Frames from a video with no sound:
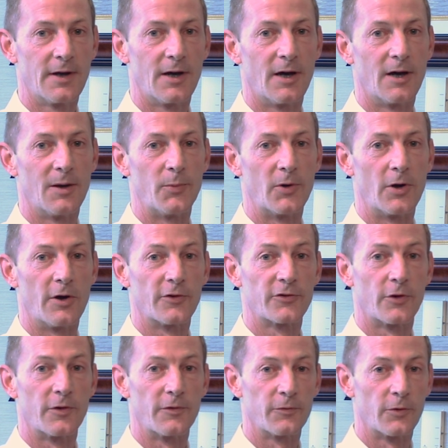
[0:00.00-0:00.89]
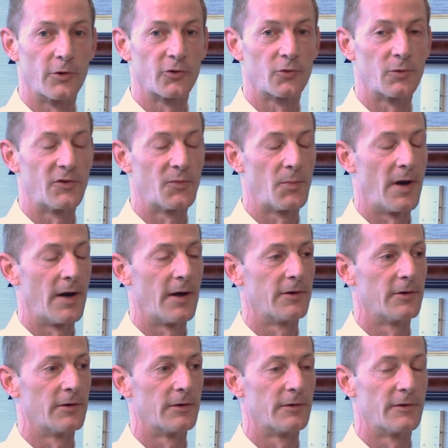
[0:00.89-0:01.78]
but also the first
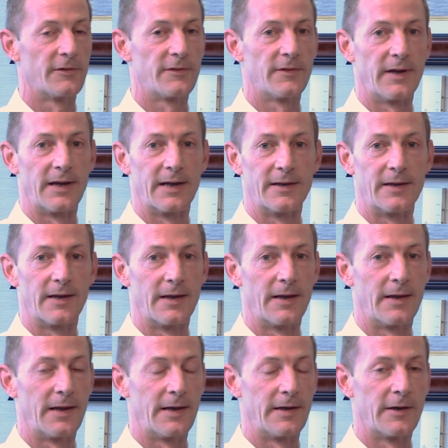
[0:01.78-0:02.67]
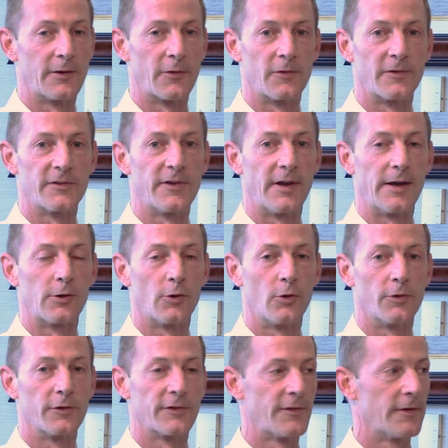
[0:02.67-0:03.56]
responders and any other
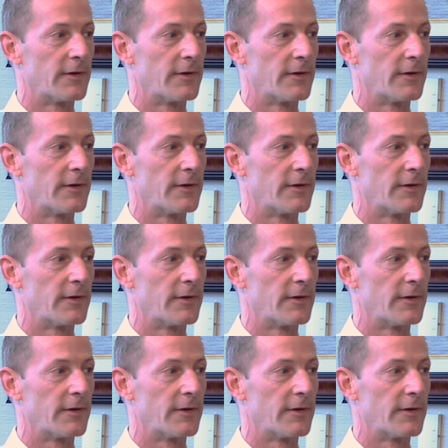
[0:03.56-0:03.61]
stakeholders